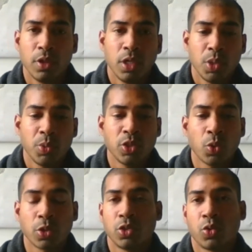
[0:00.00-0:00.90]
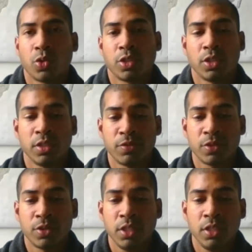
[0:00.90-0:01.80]
With door to door
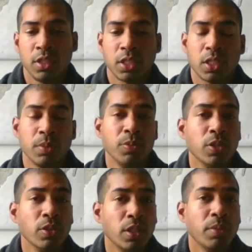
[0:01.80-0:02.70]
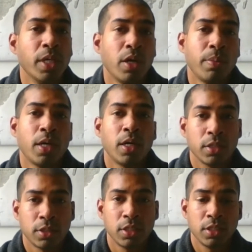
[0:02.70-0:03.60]
delivery, community
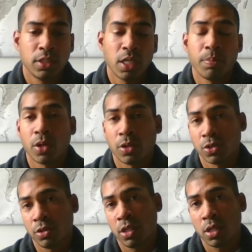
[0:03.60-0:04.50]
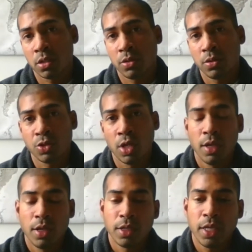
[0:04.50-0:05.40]
mailboxes, and parcel lockers,
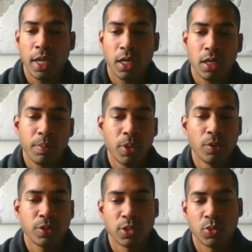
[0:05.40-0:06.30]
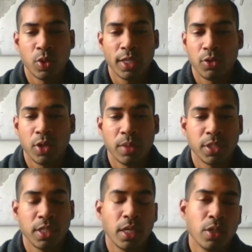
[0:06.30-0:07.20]
Canada Post is well equipped to
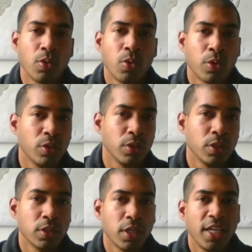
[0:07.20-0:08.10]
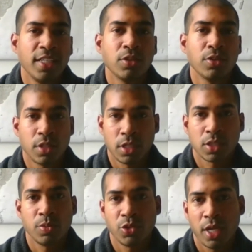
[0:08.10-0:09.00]
get your order into your
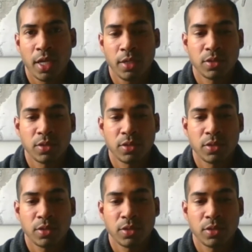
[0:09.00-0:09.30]
customer's hands.